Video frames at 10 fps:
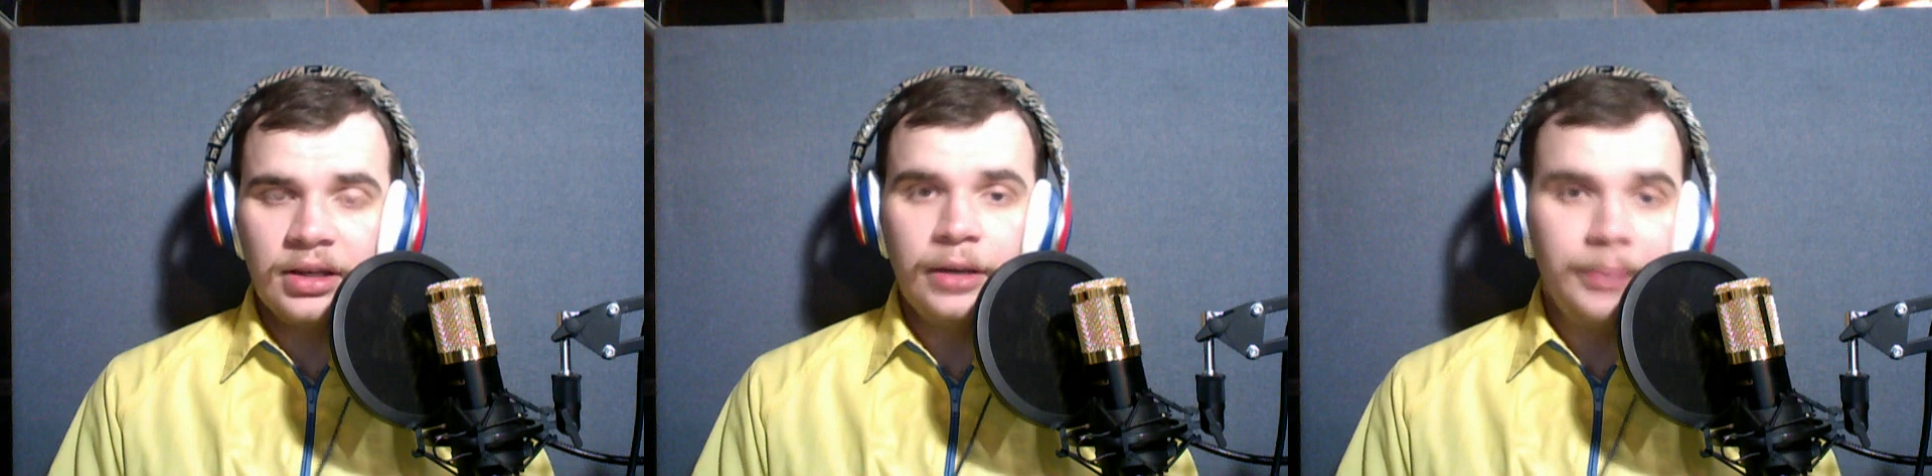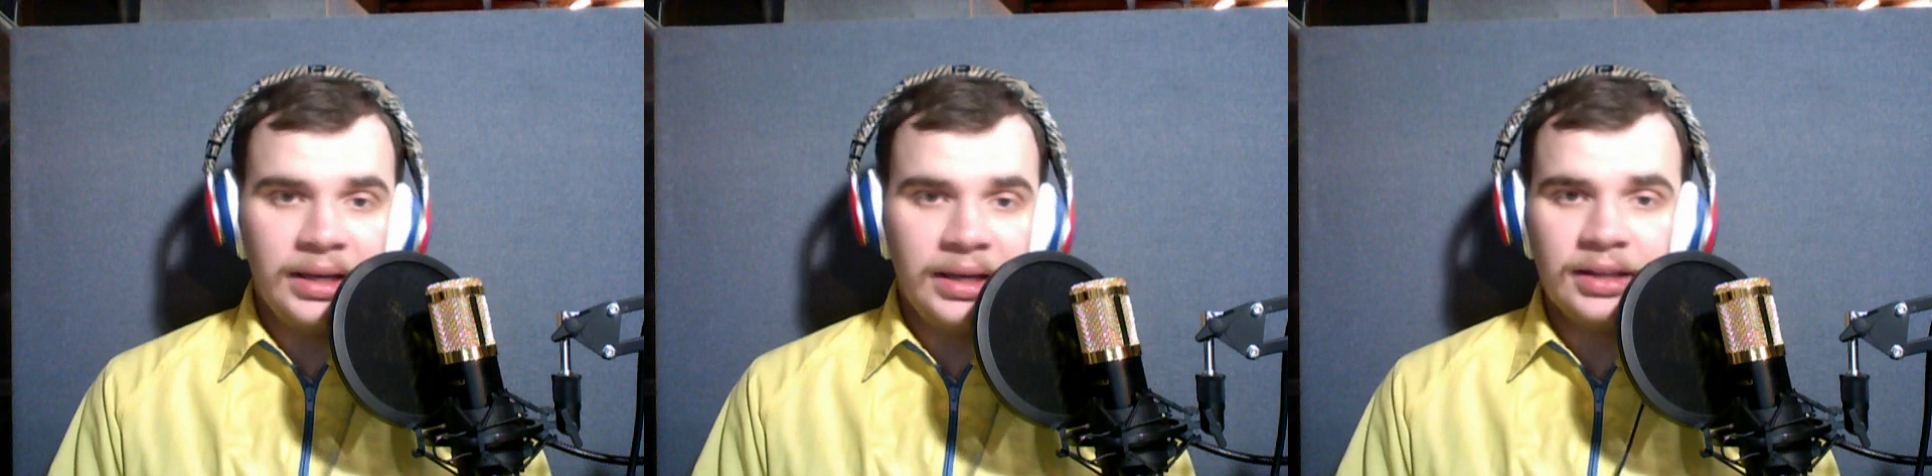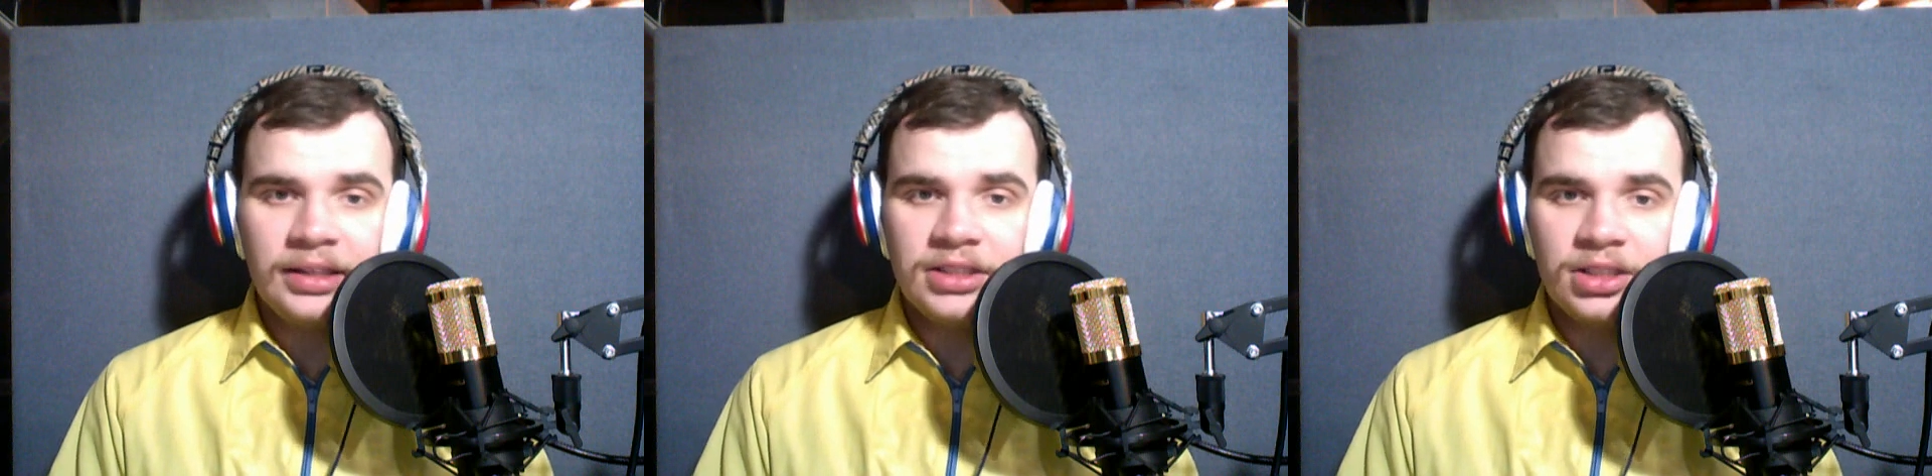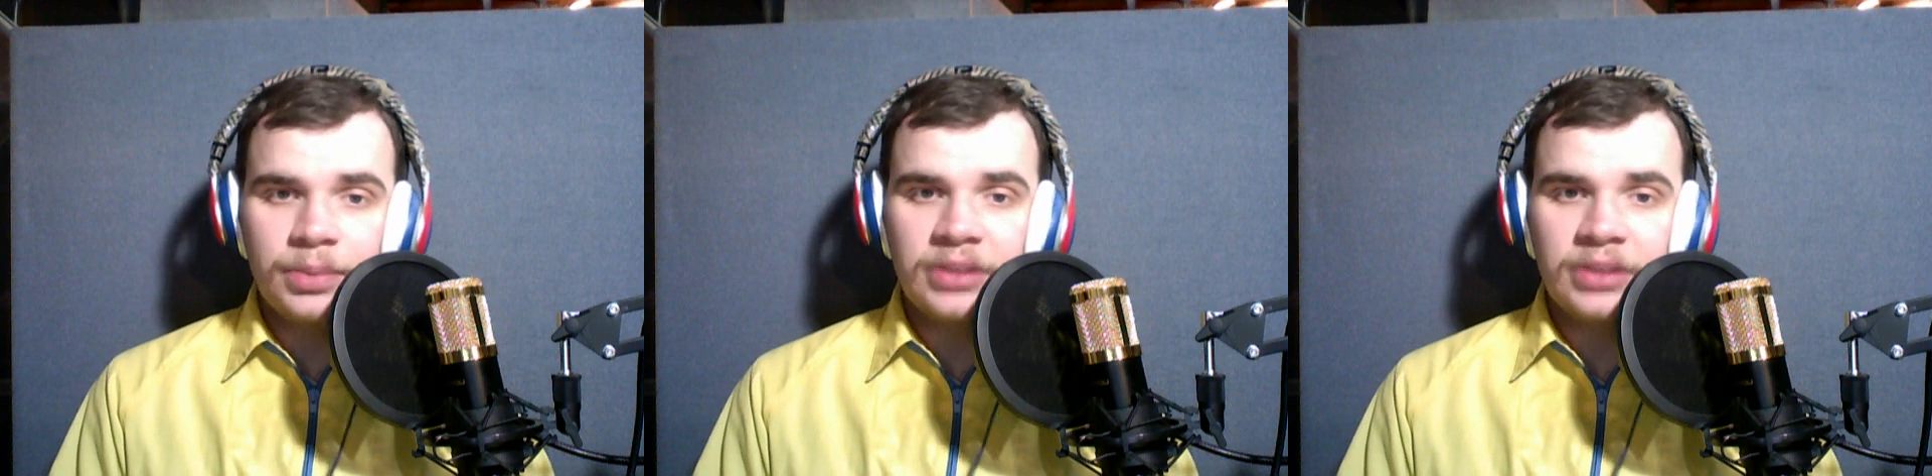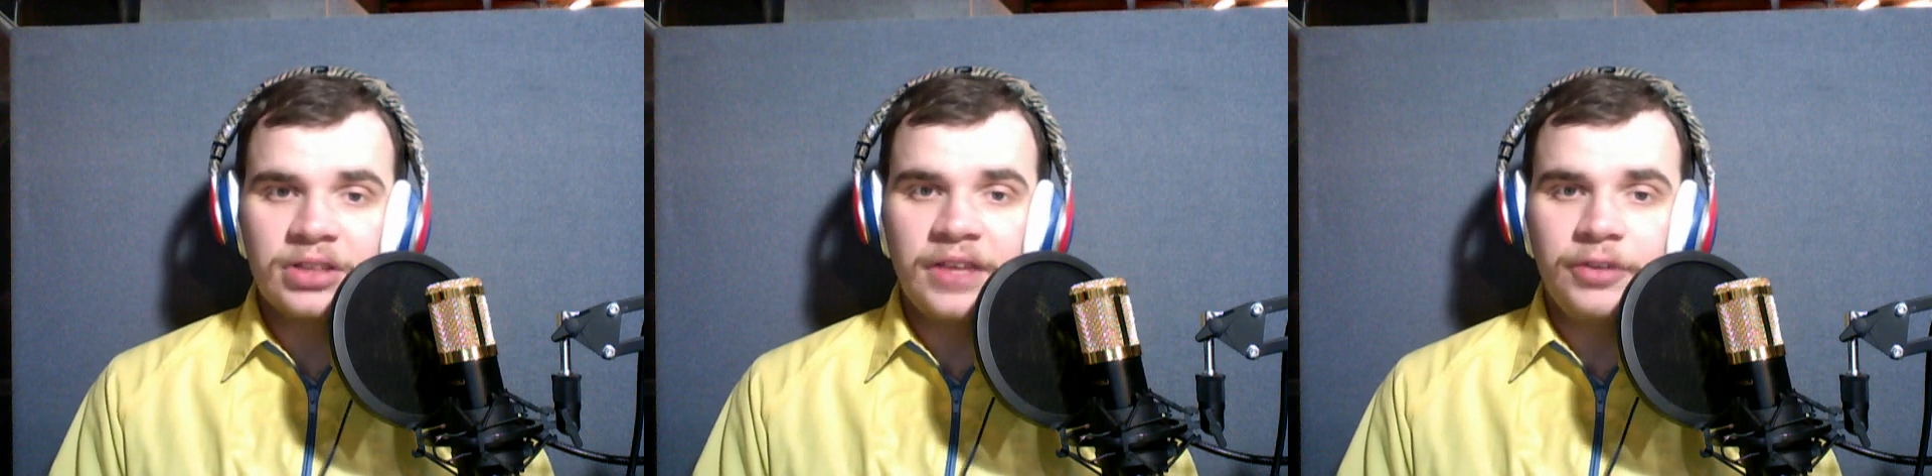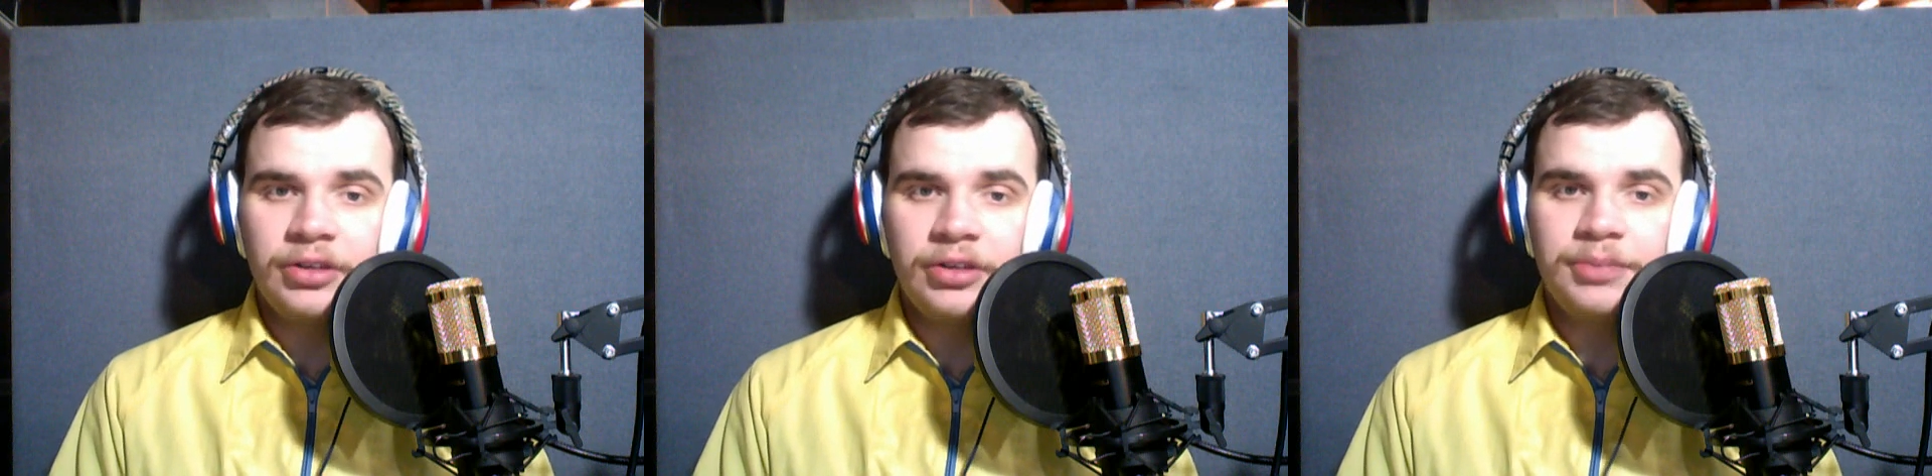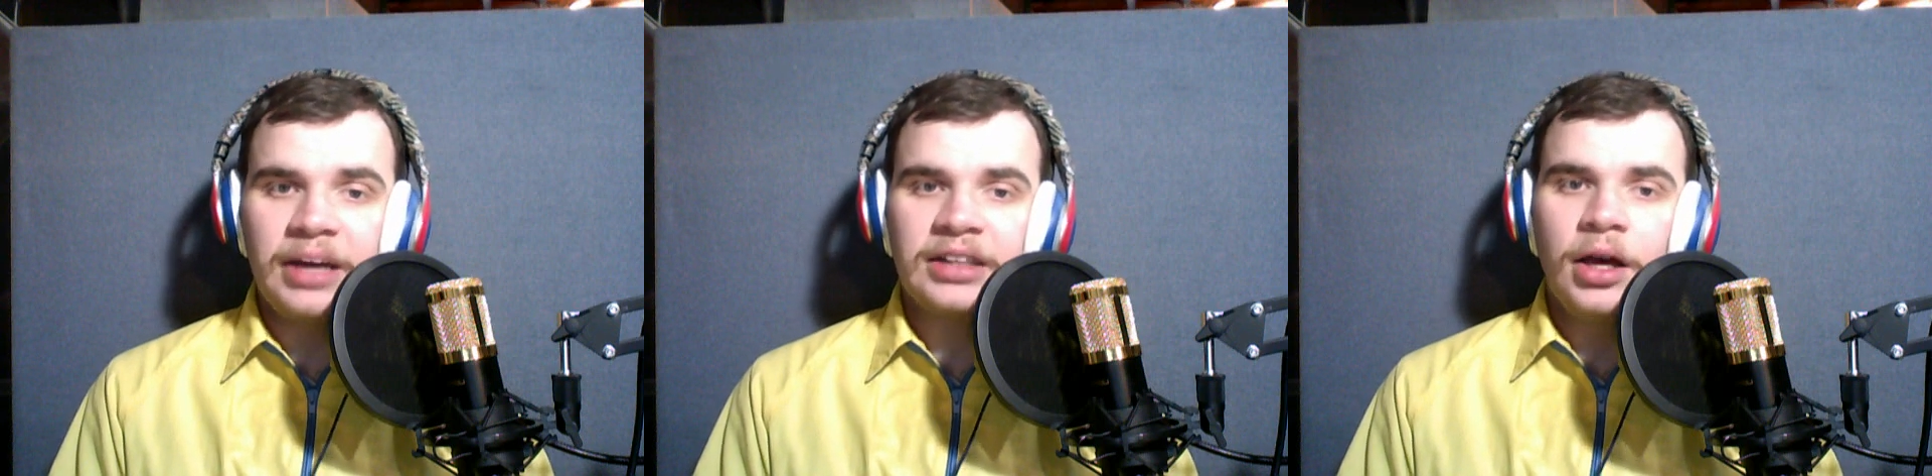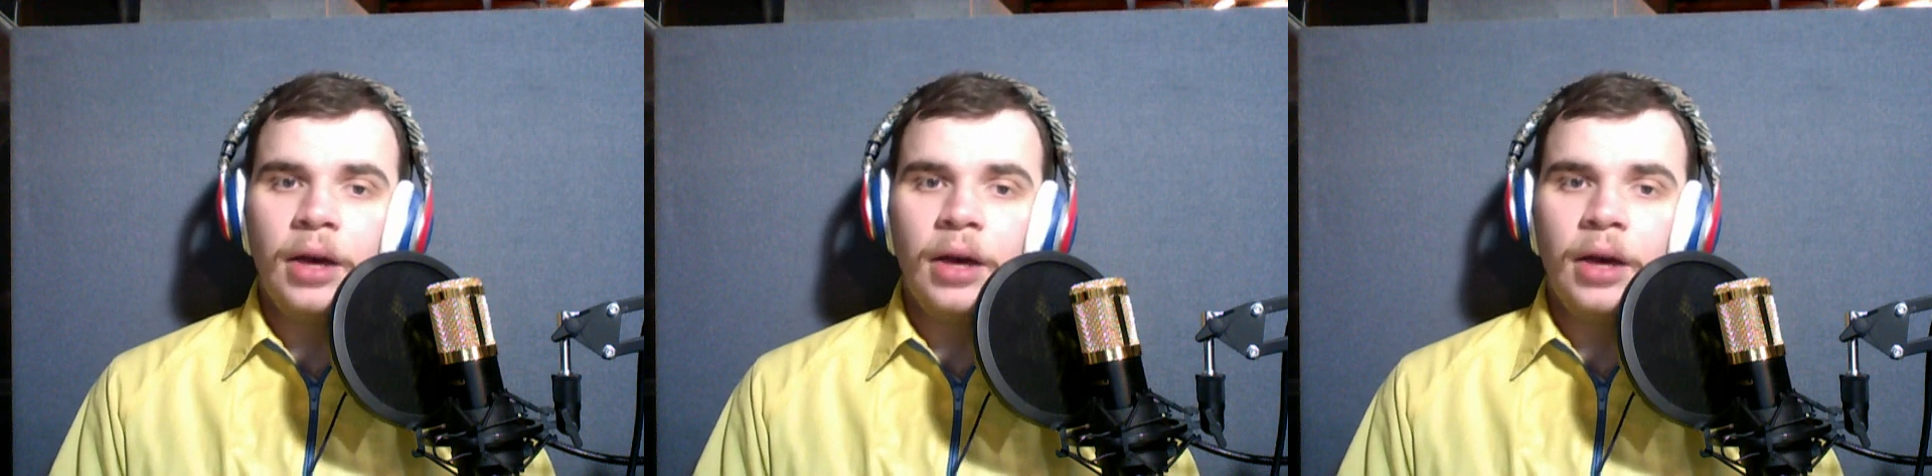Admittedly, she's supposed to give you respect,